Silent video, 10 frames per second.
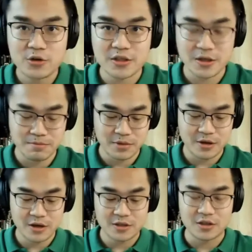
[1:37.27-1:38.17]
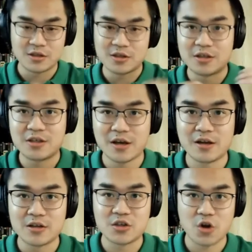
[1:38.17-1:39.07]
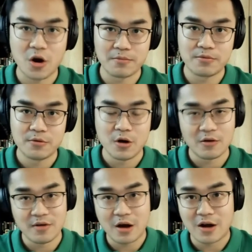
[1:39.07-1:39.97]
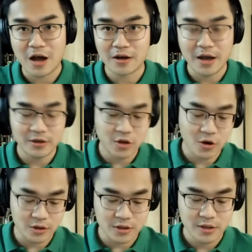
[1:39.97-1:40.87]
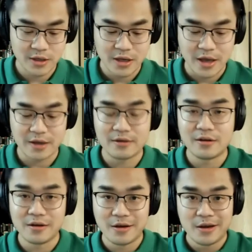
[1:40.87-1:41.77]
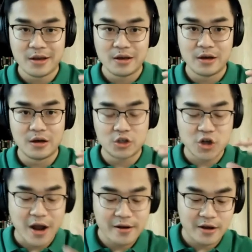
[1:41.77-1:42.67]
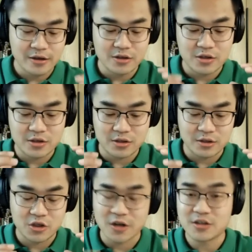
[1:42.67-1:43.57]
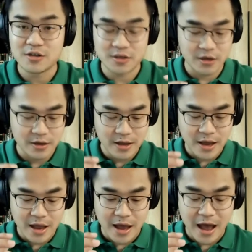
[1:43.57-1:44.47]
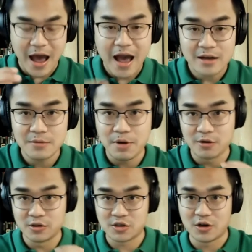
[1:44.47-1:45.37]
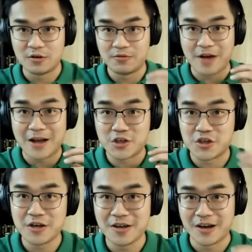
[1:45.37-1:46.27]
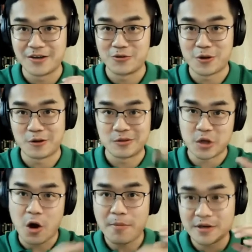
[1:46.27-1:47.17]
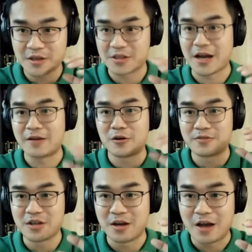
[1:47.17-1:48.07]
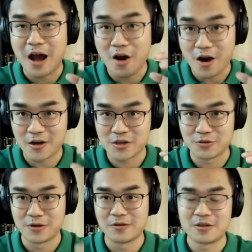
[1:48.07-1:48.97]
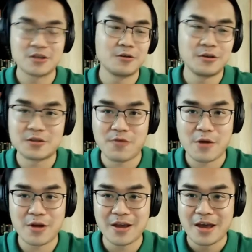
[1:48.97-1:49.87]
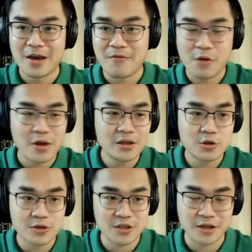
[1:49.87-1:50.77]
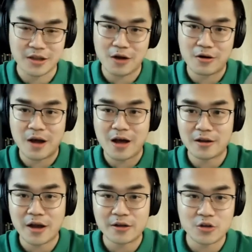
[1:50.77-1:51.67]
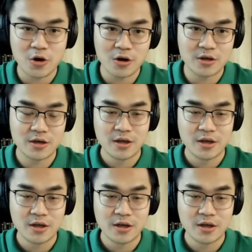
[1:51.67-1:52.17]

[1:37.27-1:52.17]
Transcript: interesting because it's the second stop of our online talk, and uh, uh China is just the antipodes of Argentina. You know, the opposite side of the on Earth. You know, so it's very very interesting. Our online talk